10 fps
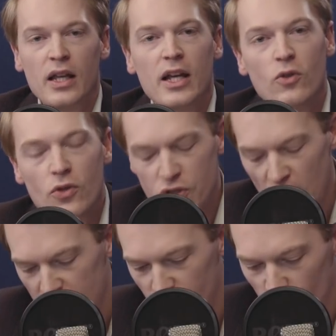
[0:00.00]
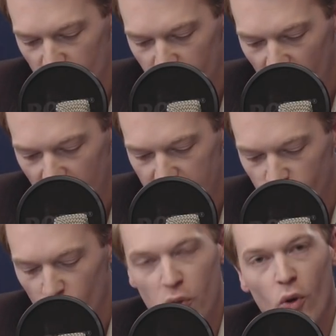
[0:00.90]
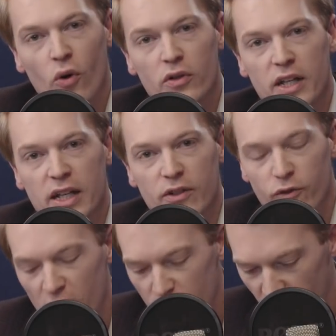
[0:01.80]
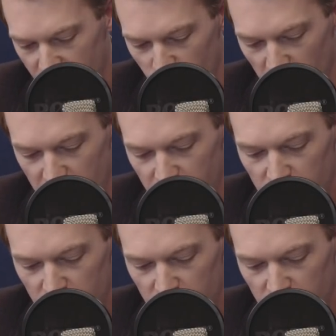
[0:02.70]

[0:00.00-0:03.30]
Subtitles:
It all started with a report in Fairfax media,